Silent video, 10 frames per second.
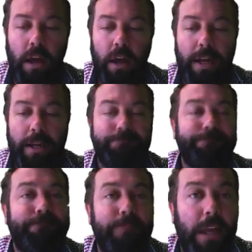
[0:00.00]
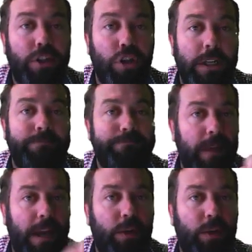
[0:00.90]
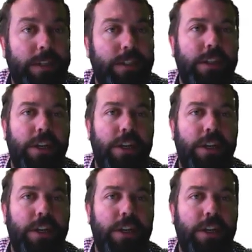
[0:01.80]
Okay, enjoy. Any questions,